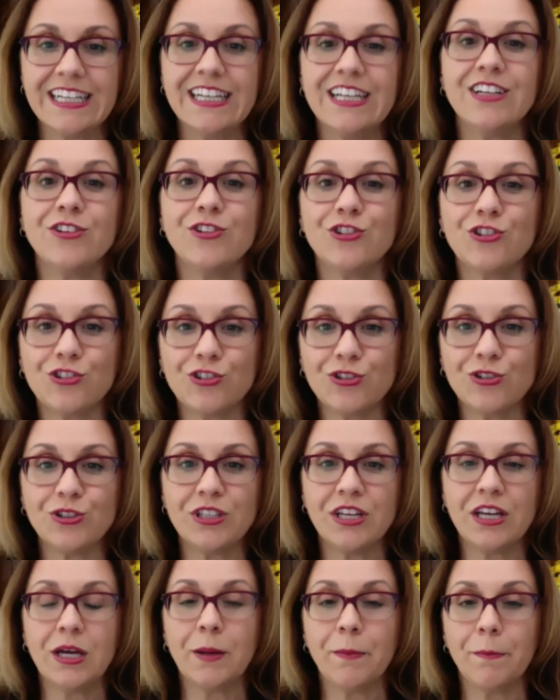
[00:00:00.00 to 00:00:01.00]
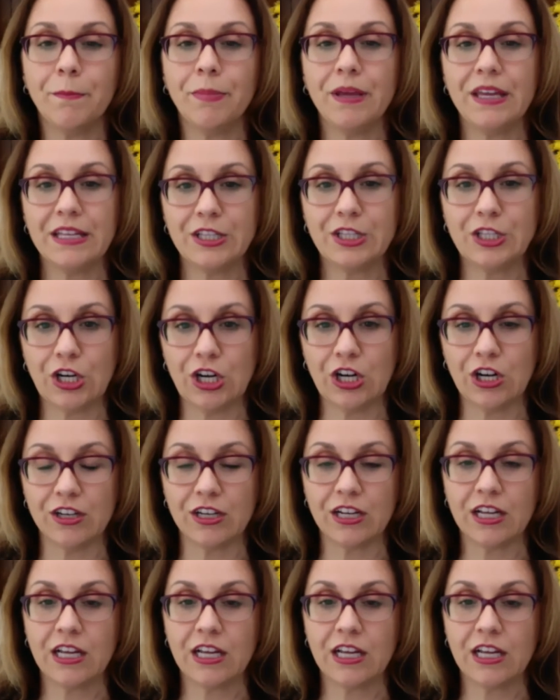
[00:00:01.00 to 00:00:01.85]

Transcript: should be done.